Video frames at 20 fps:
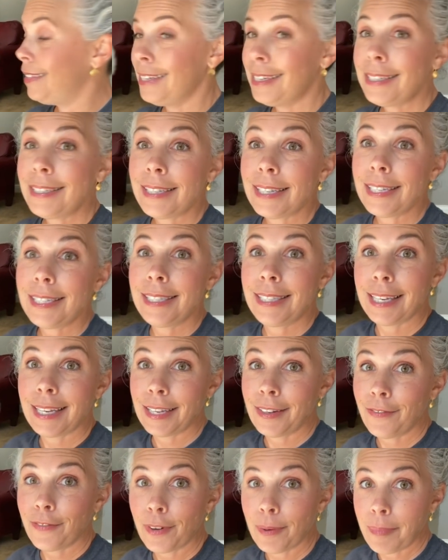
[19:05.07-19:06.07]
This is
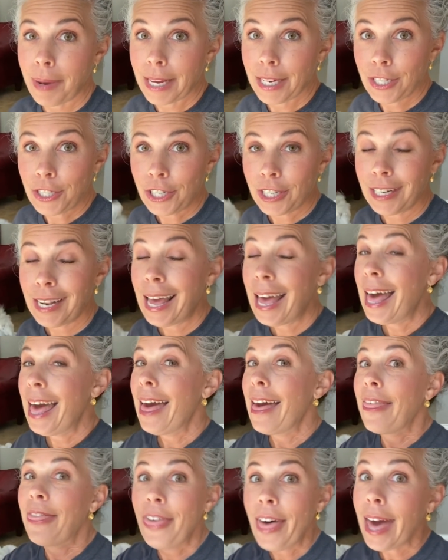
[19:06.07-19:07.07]
the information
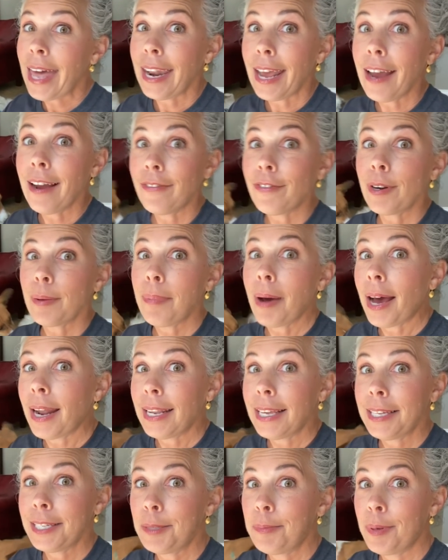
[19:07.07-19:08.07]
that
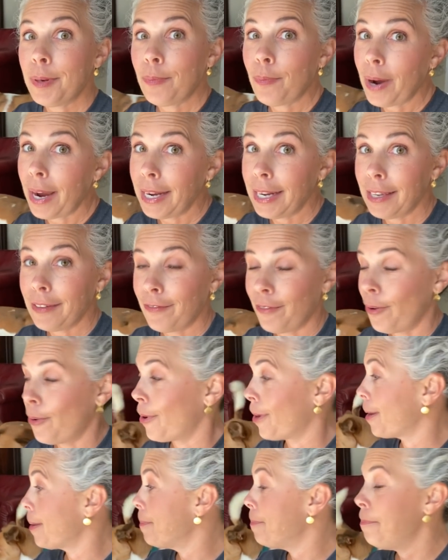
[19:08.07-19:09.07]
everybody has been waiting
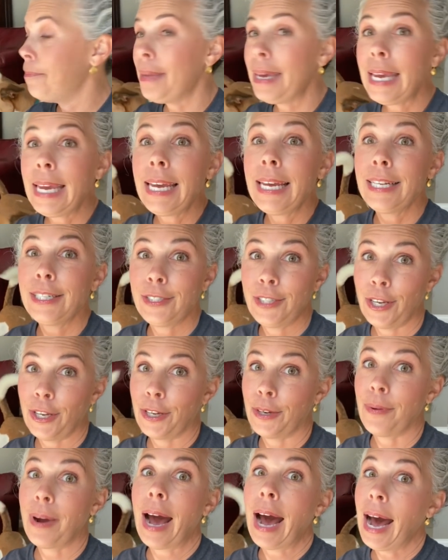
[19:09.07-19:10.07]
for. Me
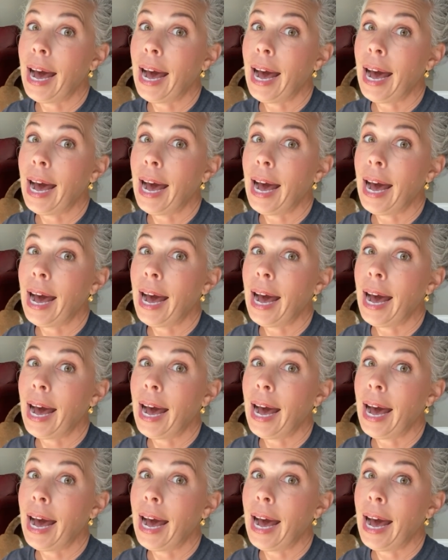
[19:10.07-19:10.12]
too.